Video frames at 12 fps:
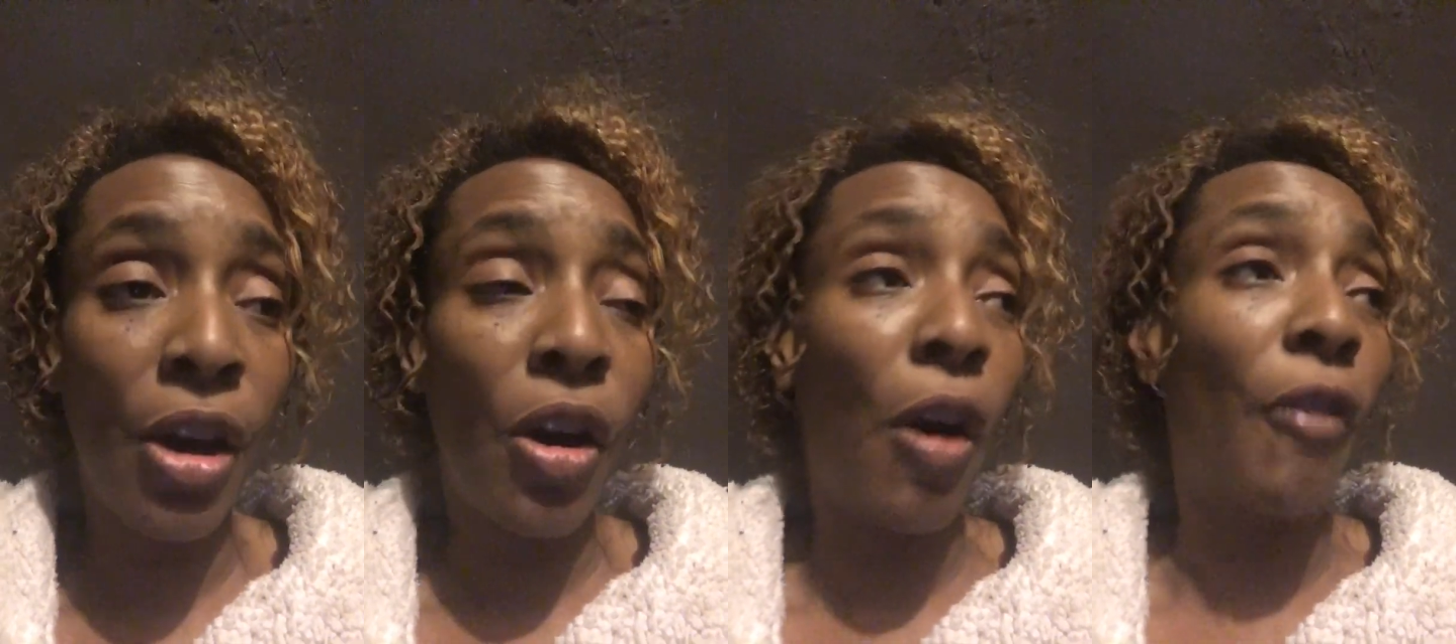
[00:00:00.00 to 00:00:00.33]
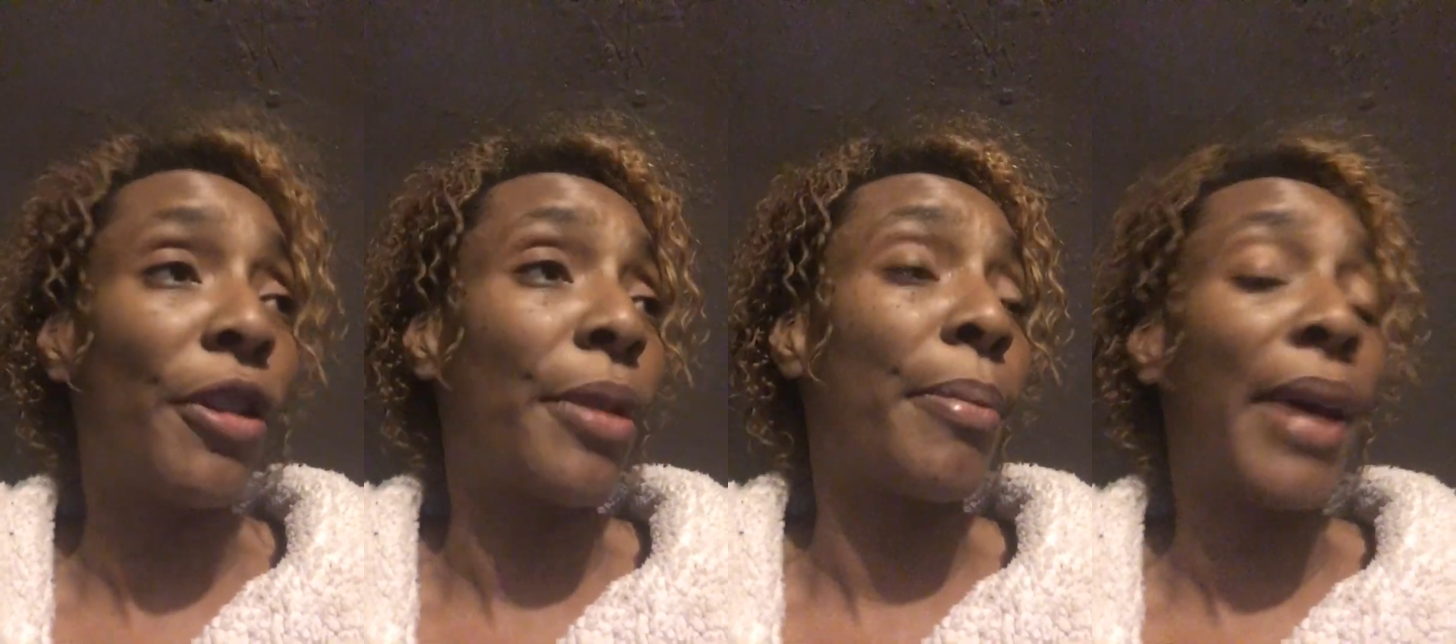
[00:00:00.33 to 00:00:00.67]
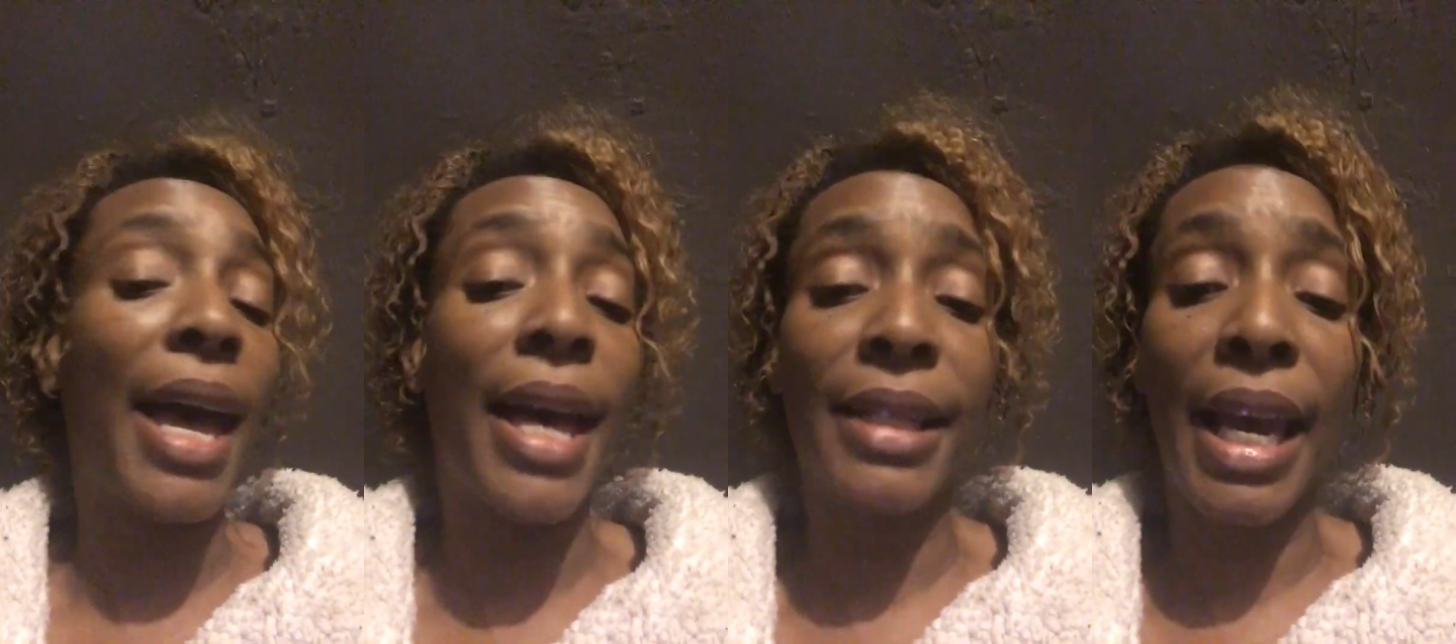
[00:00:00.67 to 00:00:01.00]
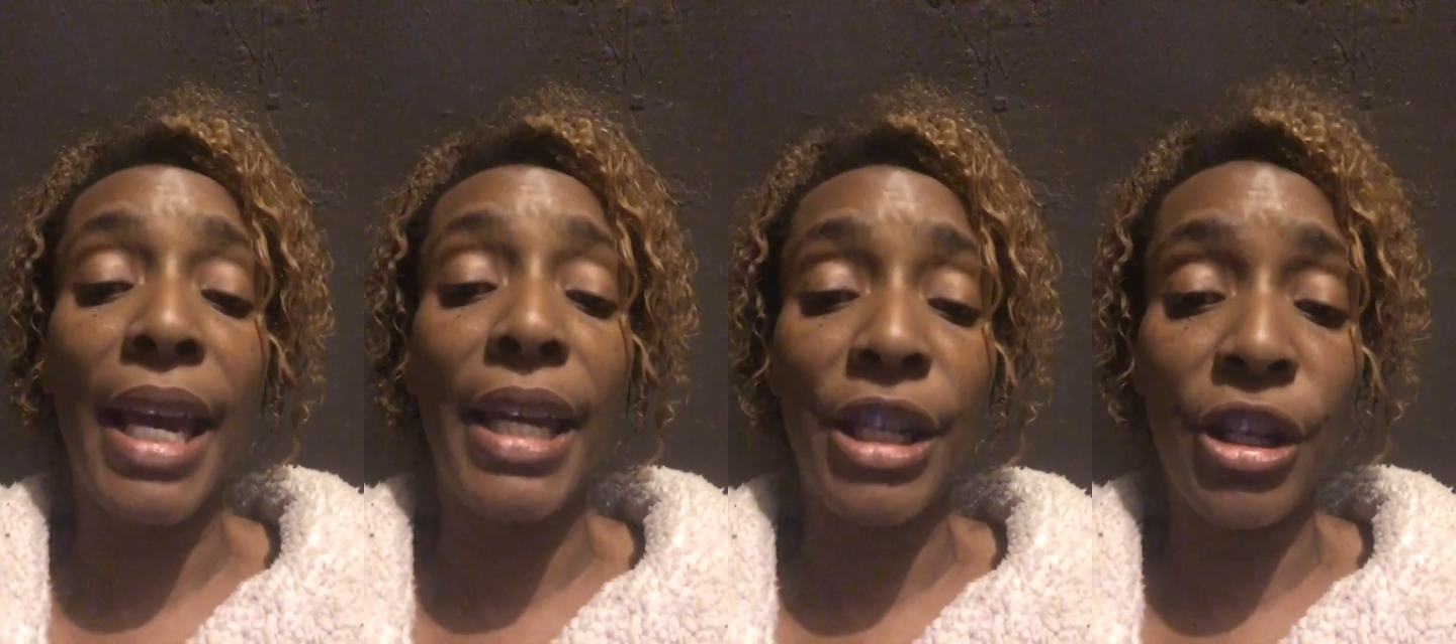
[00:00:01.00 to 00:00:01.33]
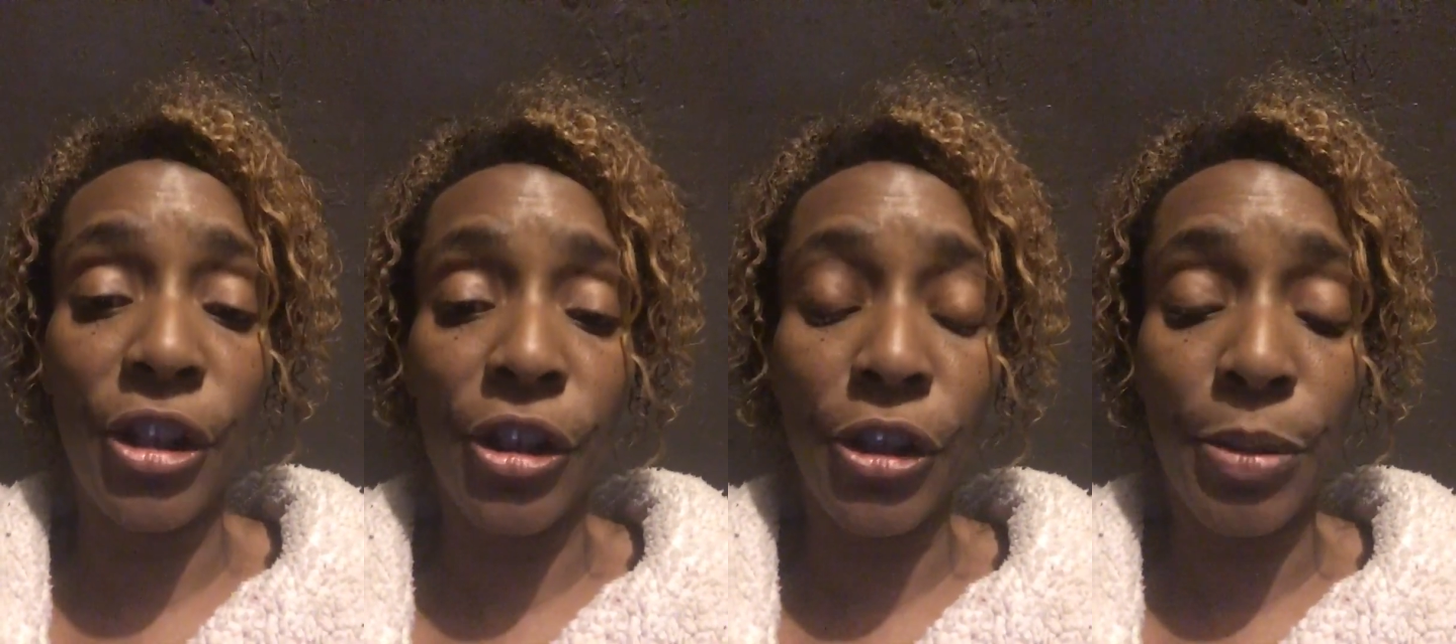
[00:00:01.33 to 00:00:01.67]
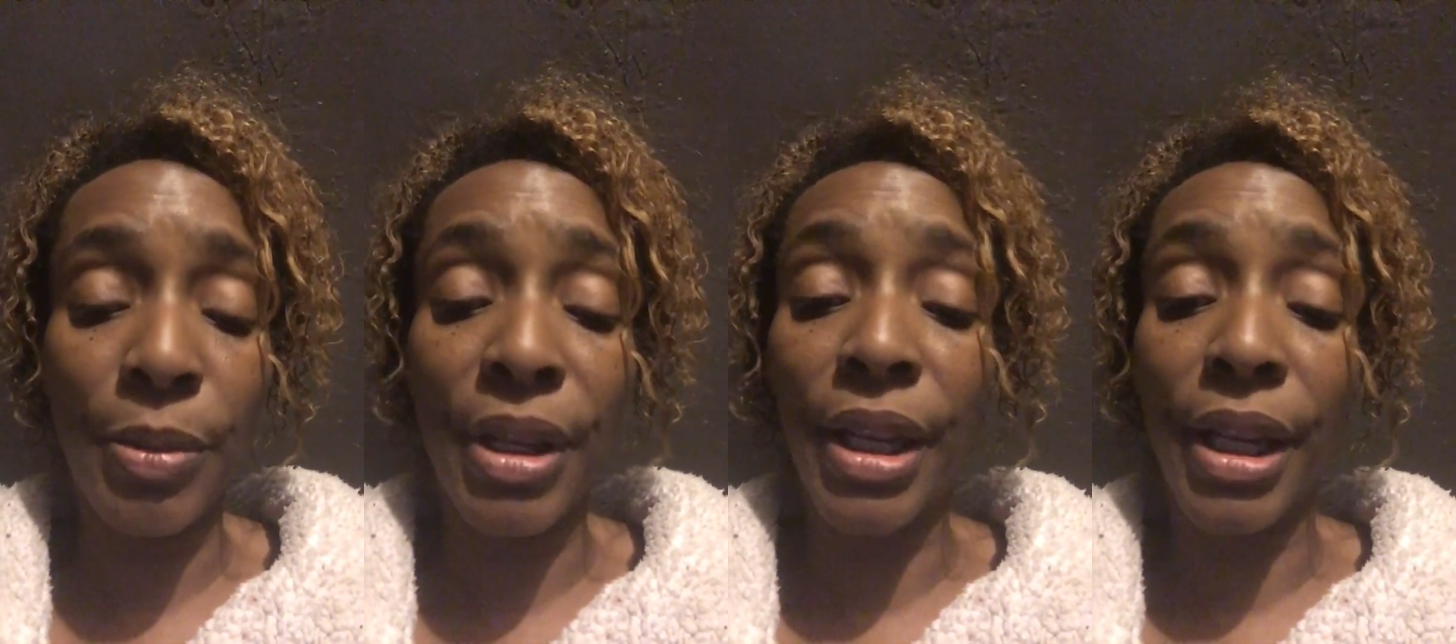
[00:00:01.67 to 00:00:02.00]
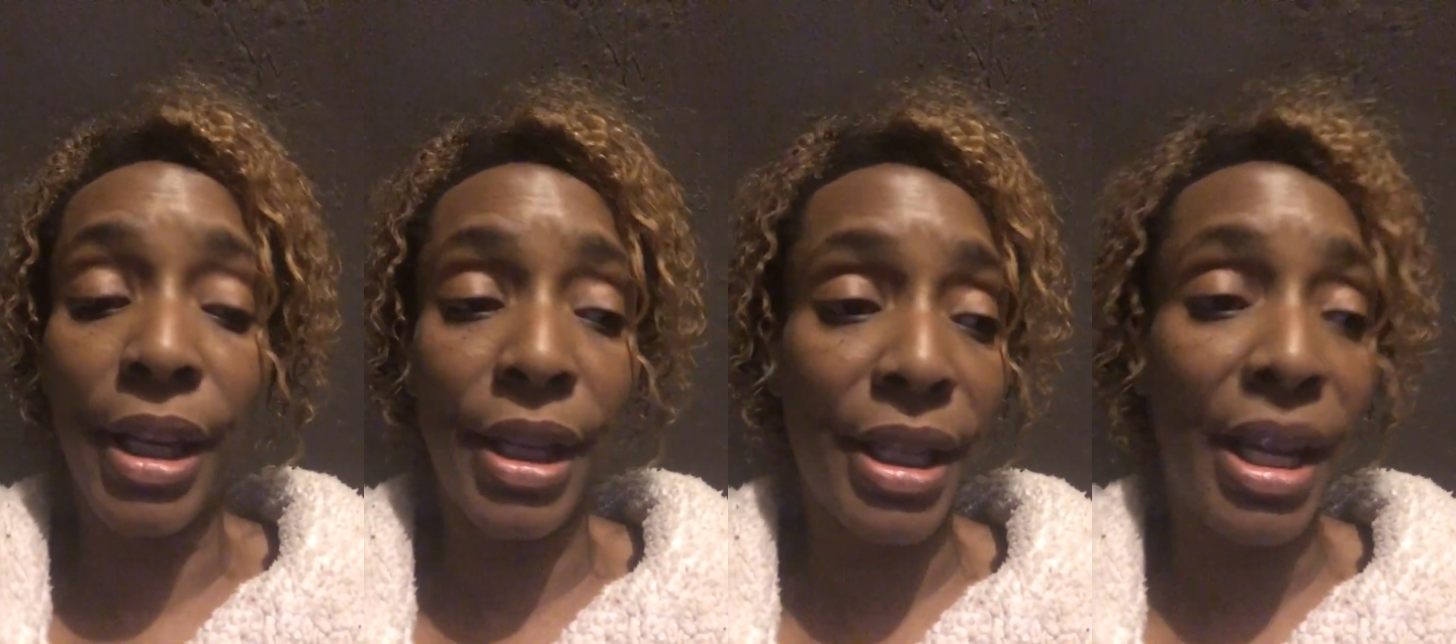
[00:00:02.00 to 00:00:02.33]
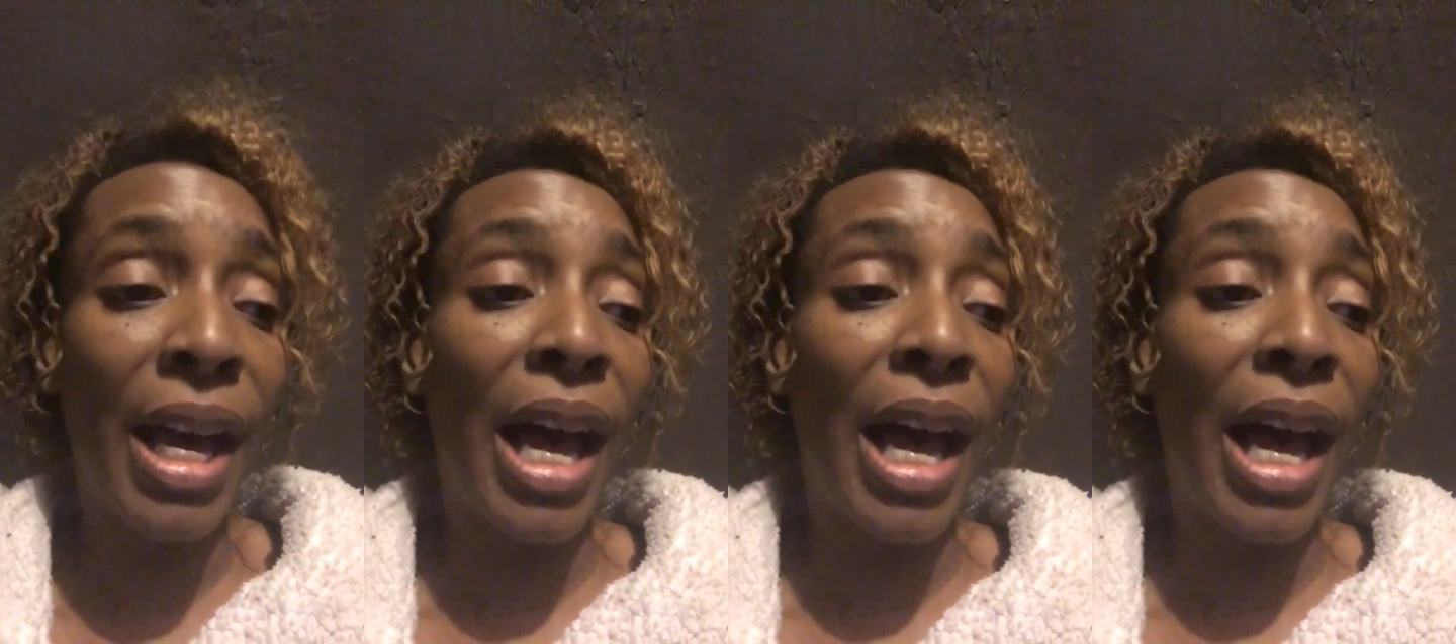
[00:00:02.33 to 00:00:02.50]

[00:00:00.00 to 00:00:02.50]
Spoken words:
over the past 8 years because